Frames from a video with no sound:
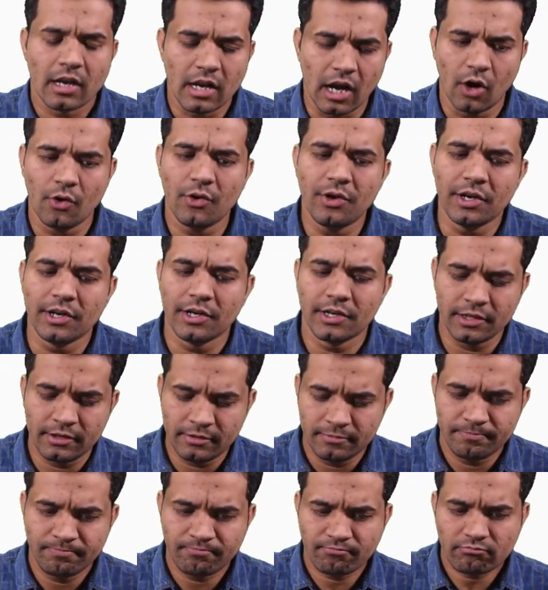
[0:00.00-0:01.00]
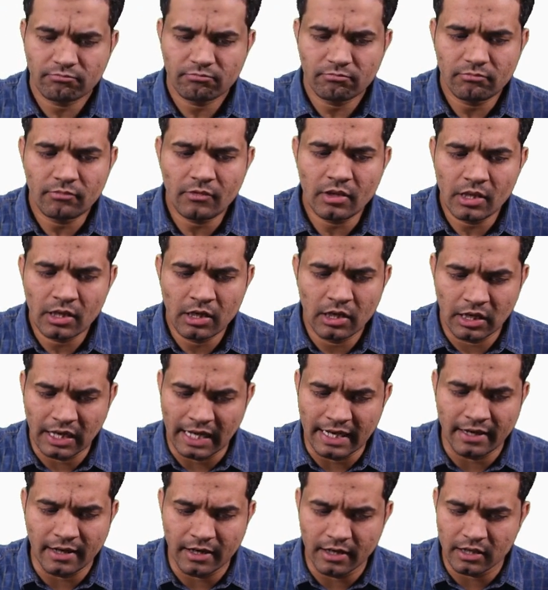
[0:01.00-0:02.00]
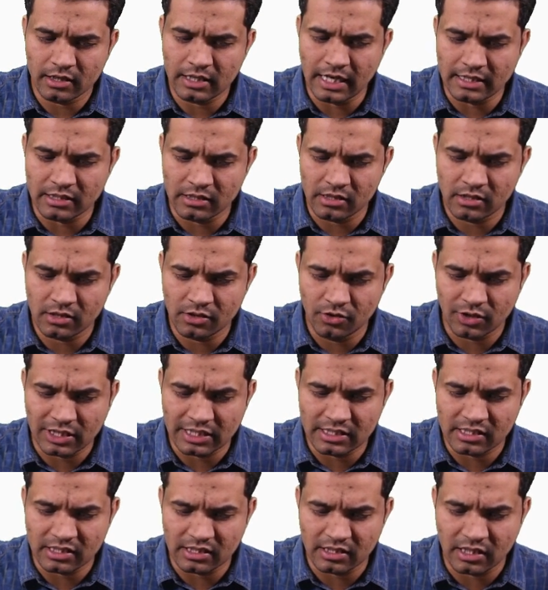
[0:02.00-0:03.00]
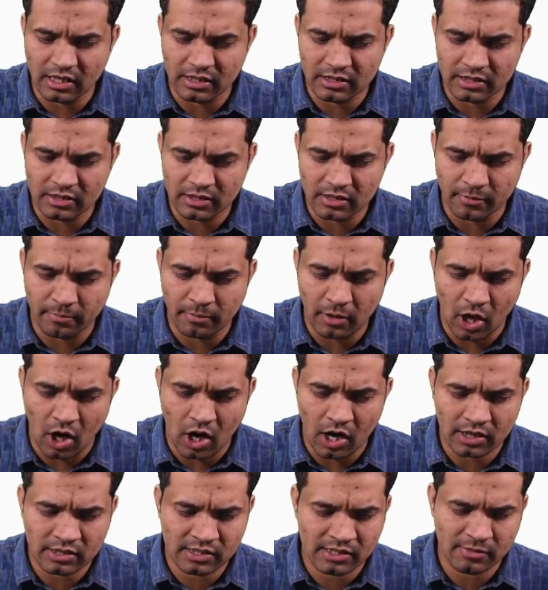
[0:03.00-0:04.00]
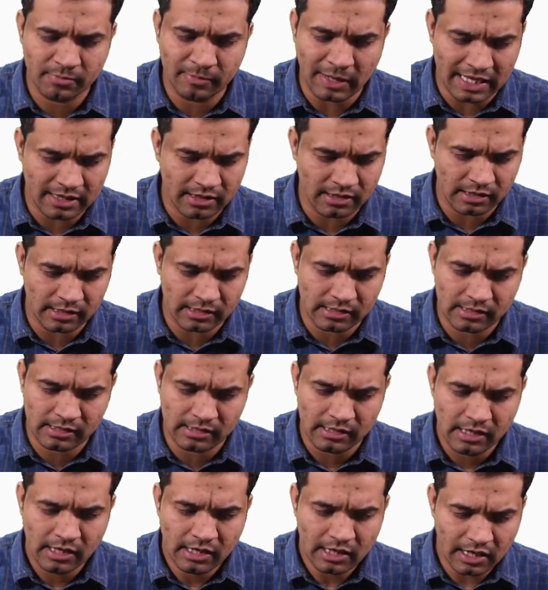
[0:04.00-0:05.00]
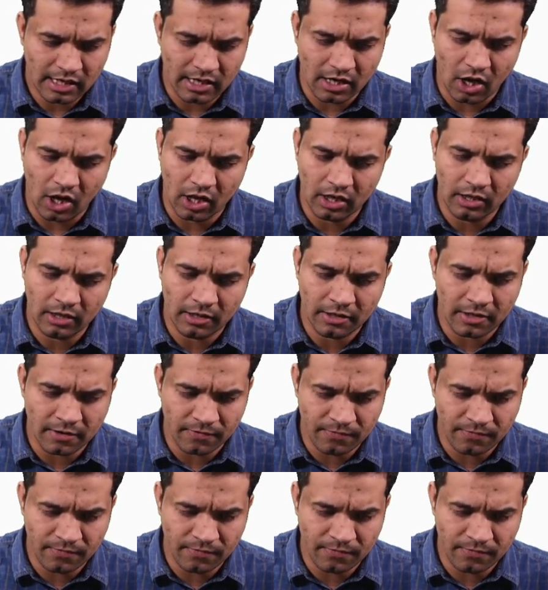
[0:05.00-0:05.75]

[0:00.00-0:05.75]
Now here, like here, that is, you can see that is the blocks, methods and all